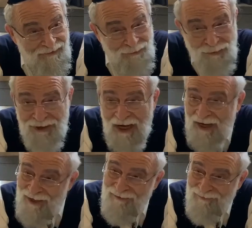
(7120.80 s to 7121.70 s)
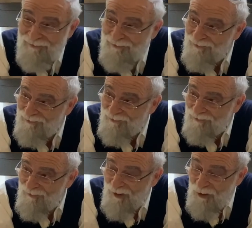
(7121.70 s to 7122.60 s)
Who's I?
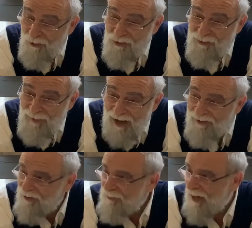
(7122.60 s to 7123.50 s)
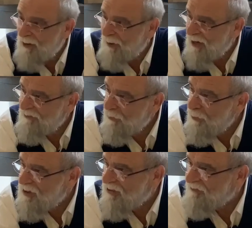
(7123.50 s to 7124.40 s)
Who's married to my wife? Who
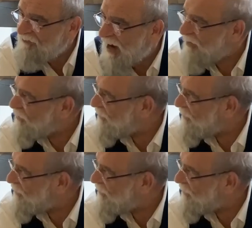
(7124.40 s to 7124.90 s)
is the father